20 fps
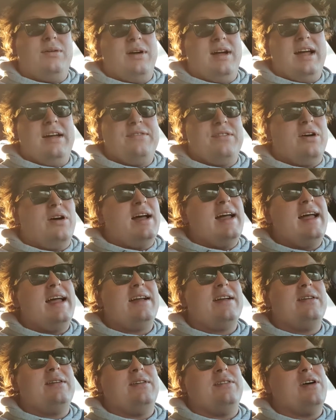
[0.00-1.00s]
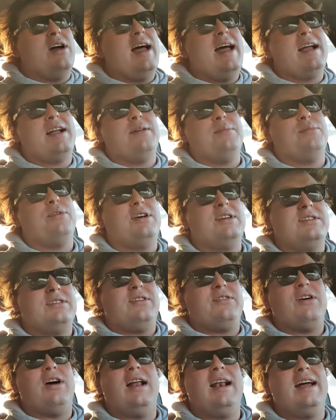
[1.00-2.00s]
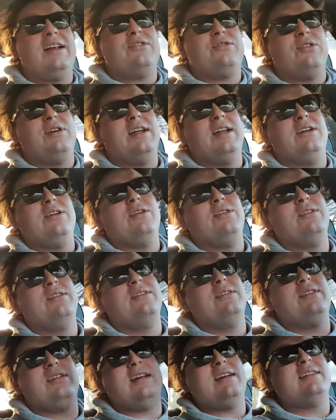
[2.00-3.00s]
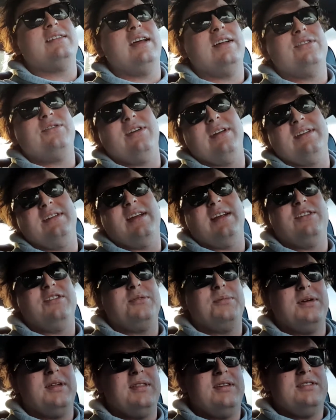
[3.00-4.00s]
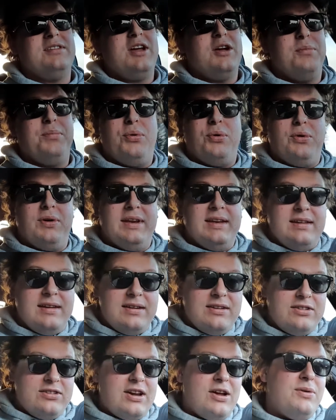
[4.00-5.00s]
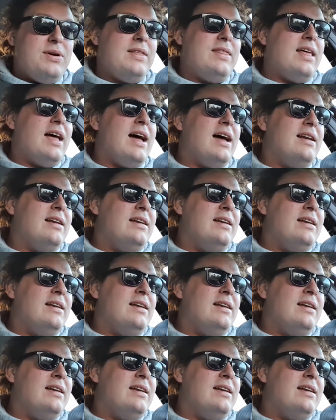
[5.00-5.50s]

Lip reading: I've got air compressor, I've got electronic guns, etc, etc, but there's no point in showing that,